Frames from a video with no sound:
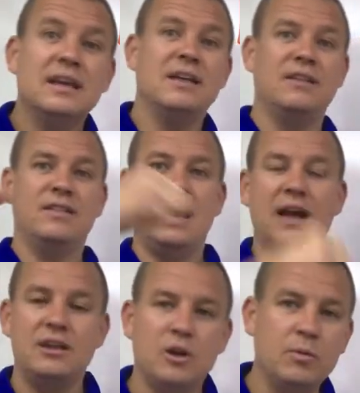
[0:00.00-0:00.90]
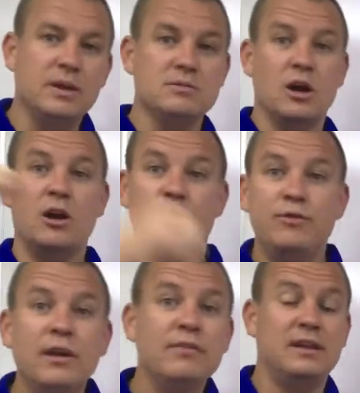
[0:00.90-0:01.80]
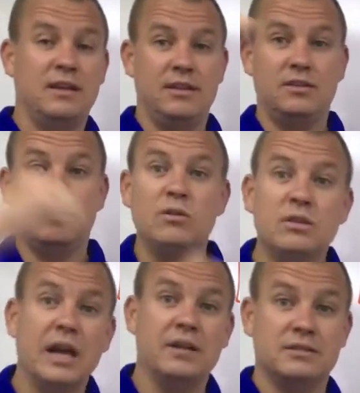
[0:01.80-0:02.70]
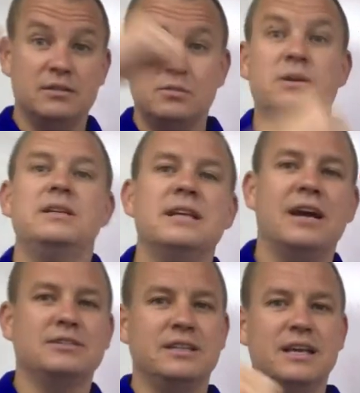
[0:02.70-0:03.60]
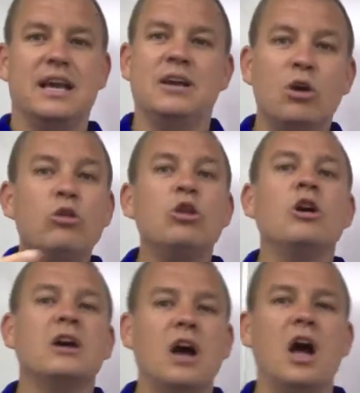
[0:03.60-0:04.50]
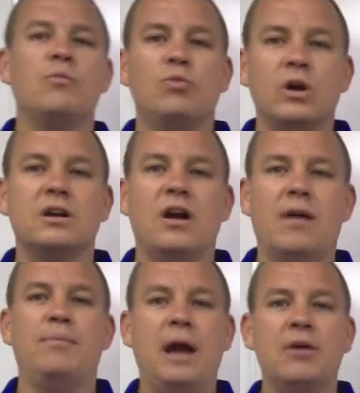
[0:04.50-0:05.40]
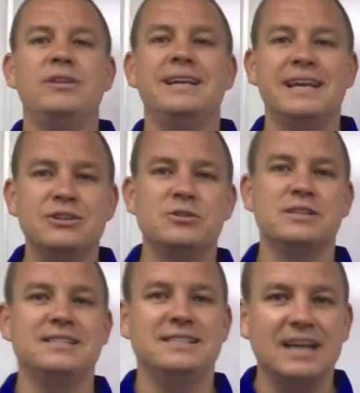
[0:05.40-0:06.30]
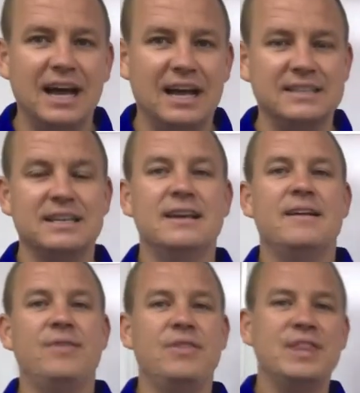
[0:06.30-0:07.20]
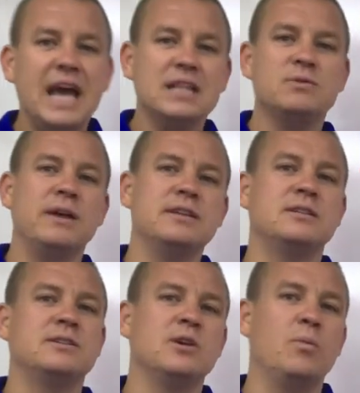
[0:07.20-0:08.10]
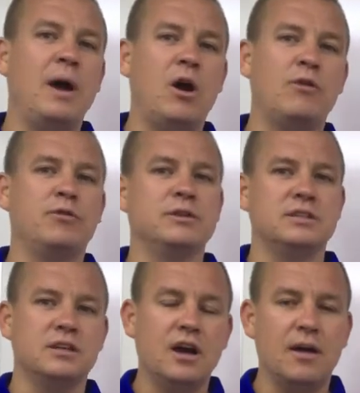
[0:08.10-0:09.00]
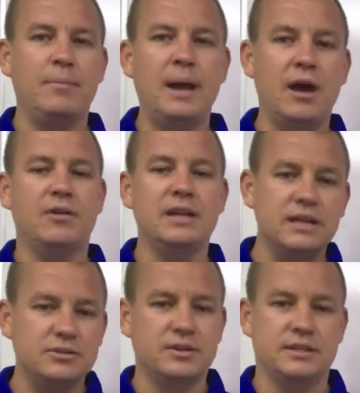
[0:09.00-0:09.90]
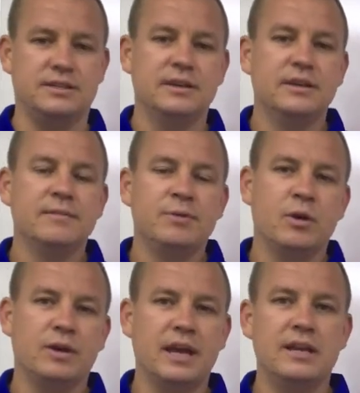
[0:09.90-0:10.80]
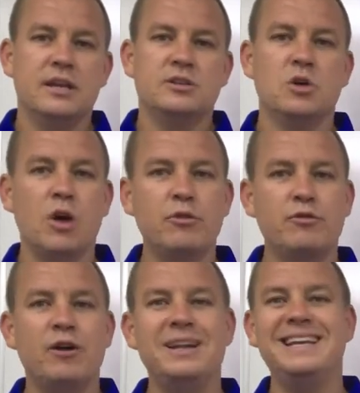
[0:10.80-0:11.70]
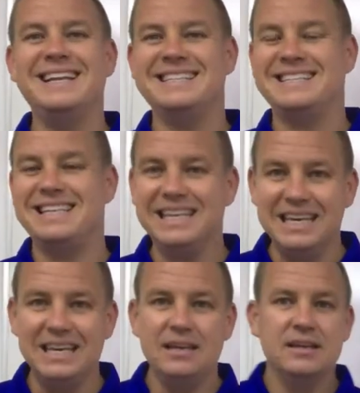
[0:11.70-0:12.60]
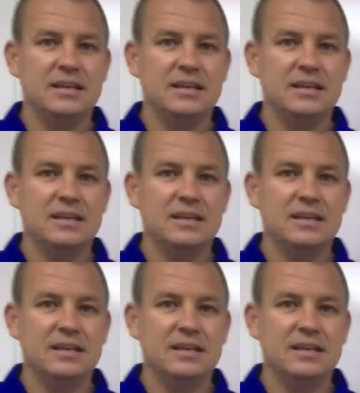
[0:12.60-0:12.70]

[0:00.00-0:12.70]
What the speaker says: And then that, becomes $150, and then $2,000 and $3,000. And go look up what compounding interest does. And that's why this is so powerful, is the compound interest. Okay, so overfunding it is key.